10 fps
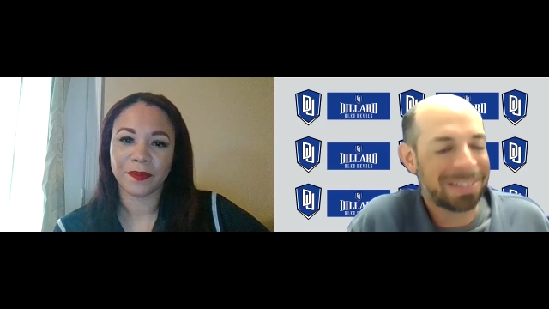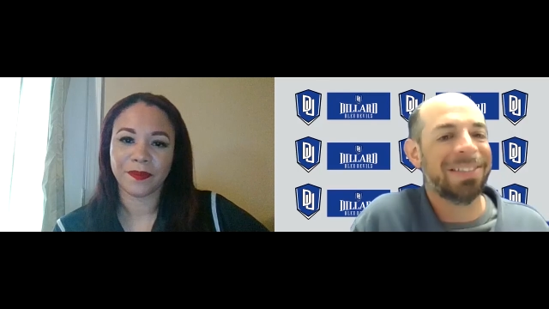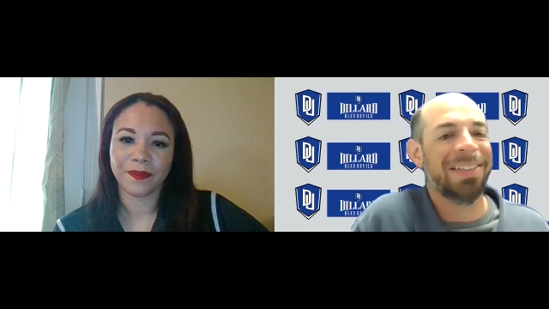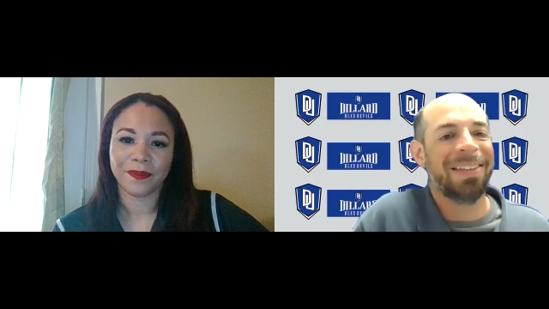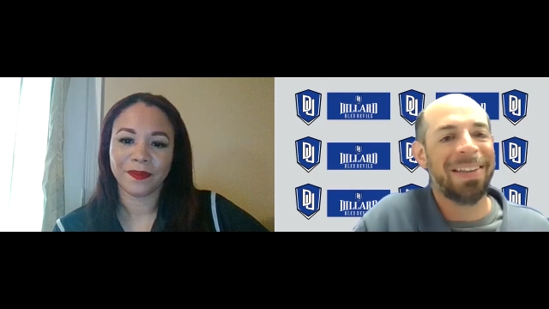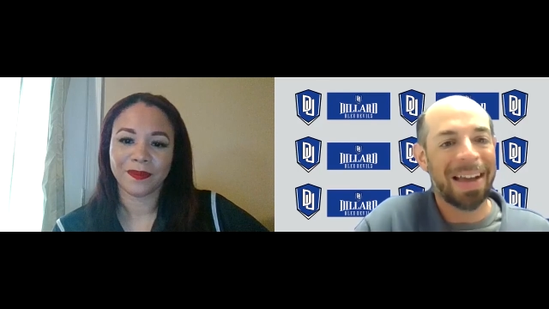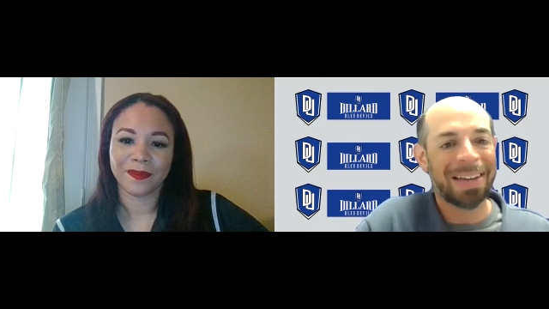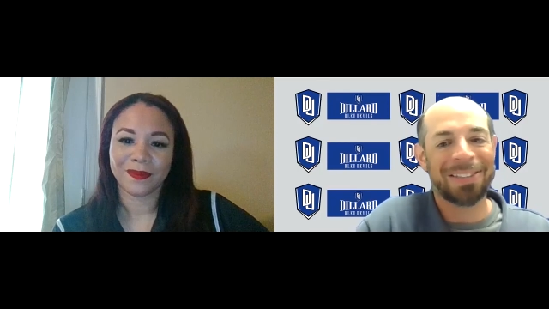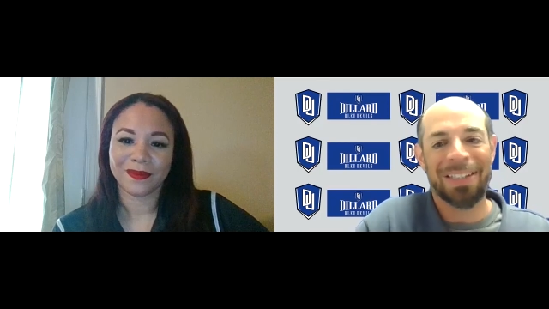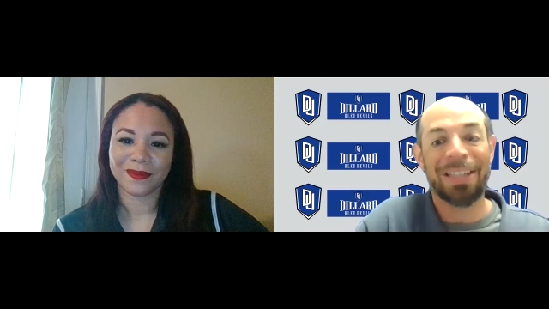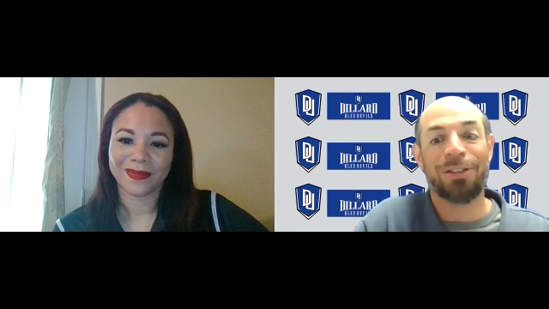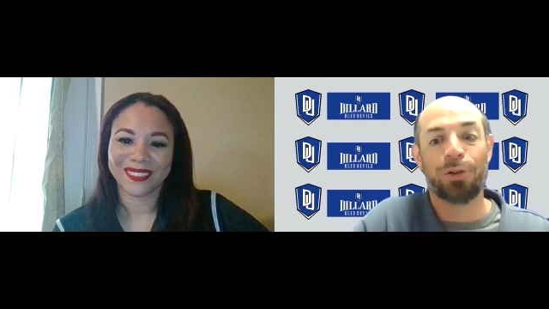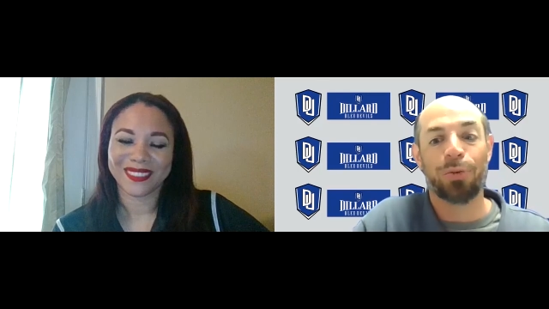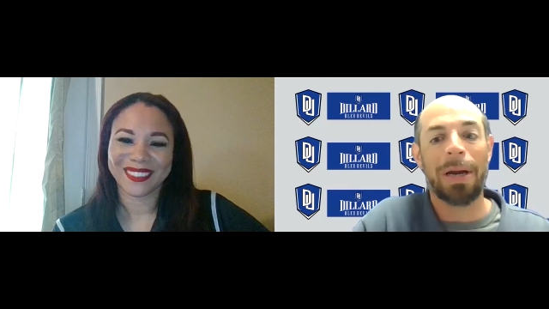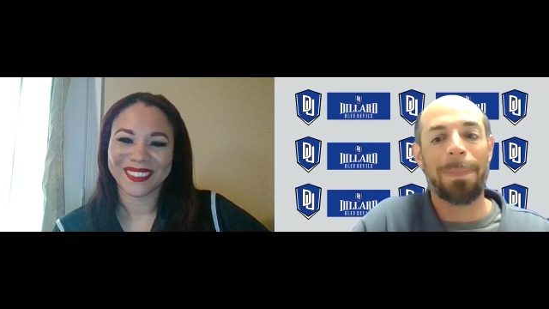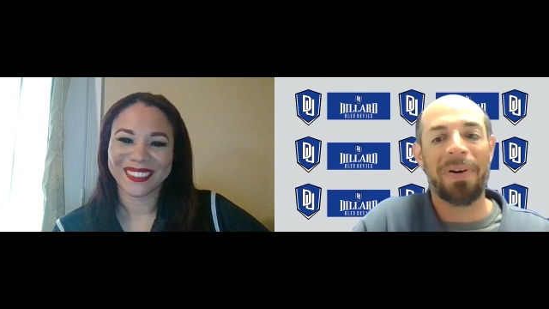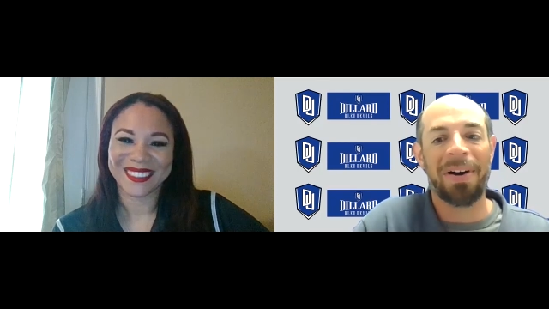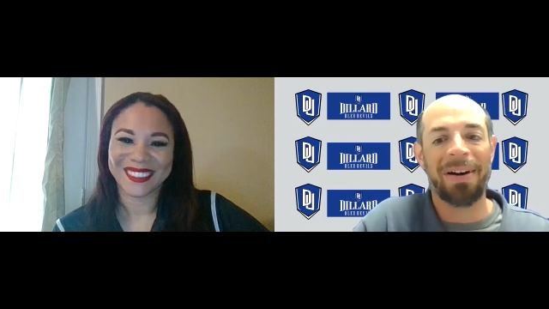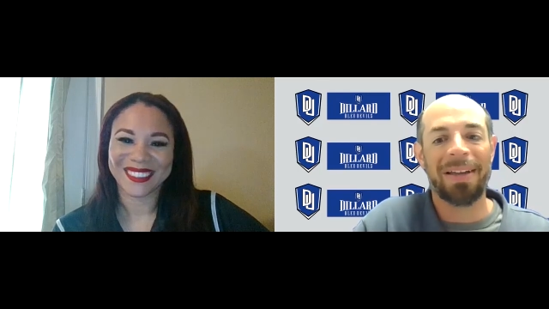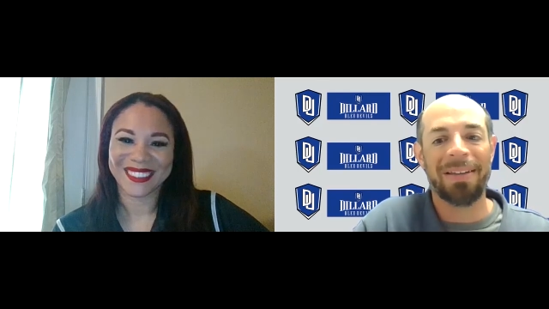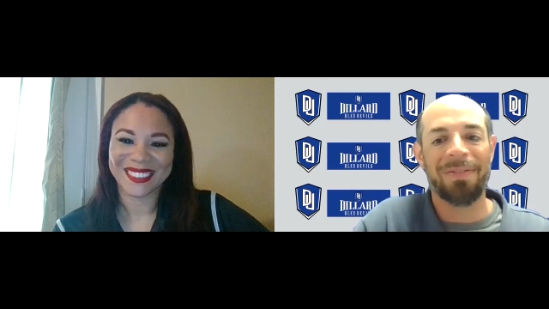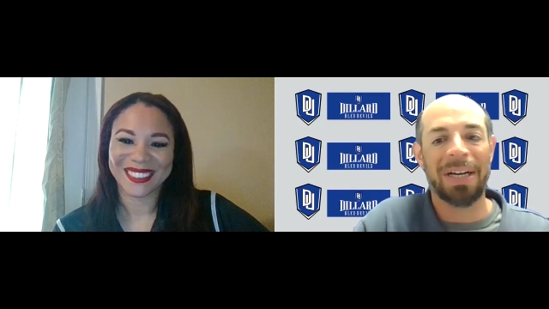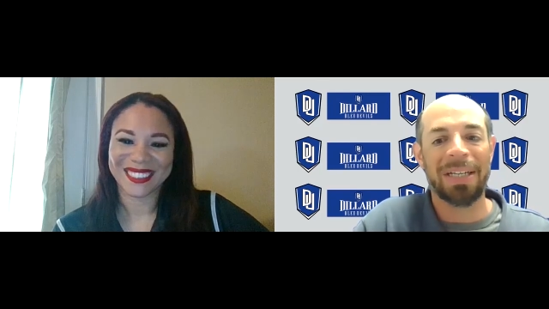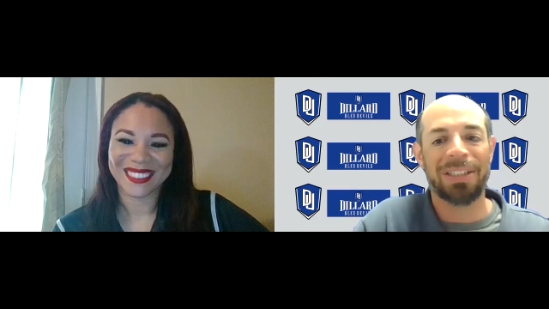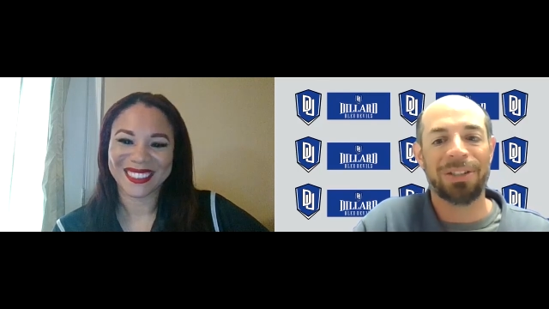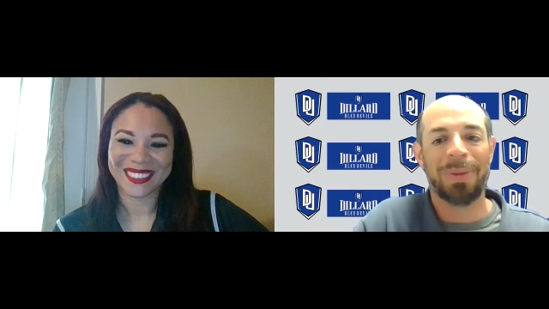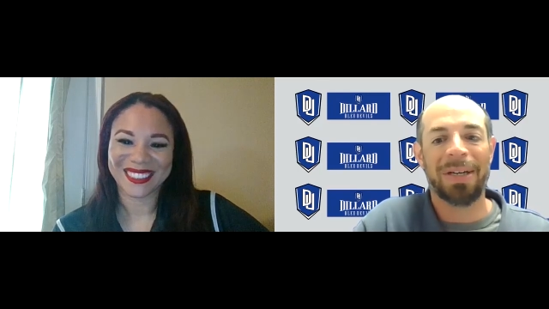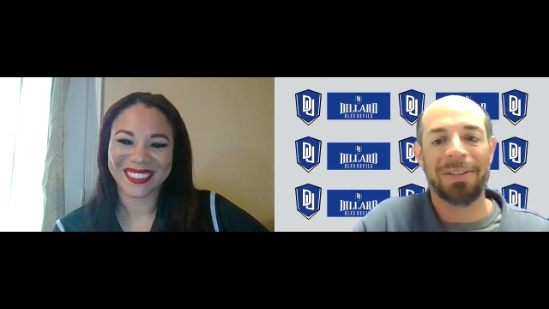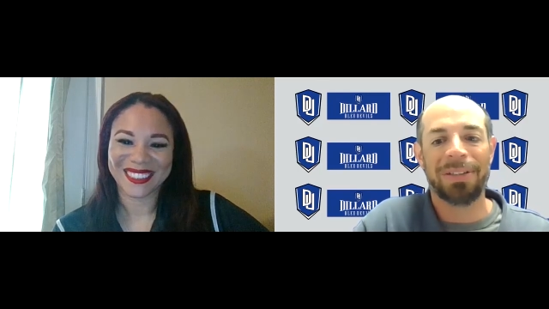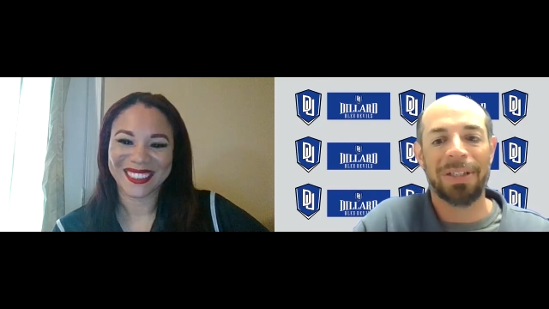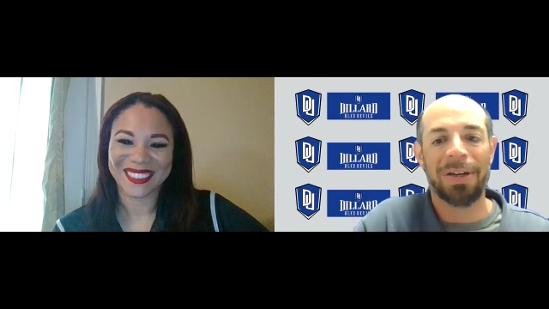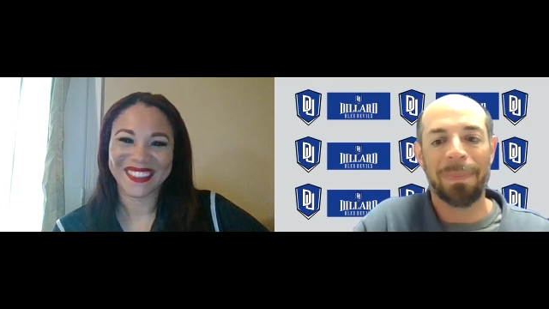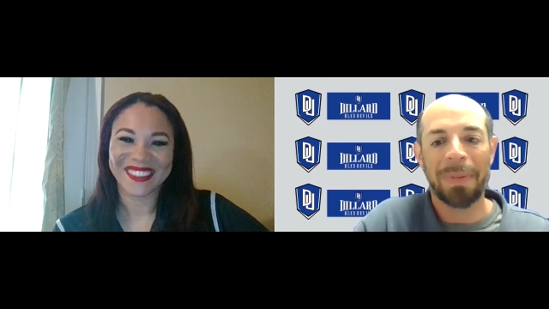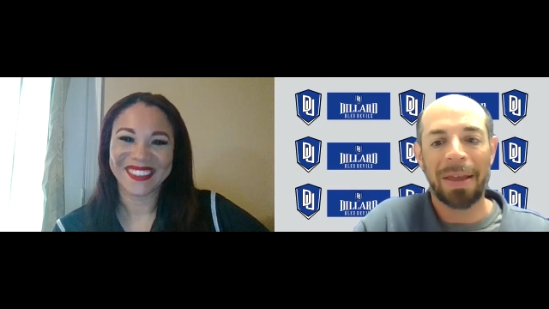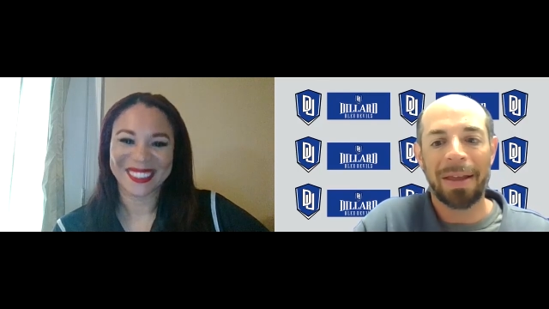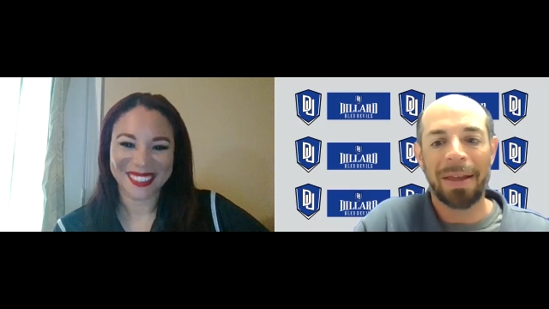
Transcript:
Speaker 1: Excellent, excellent. It's great parting advice as well. So.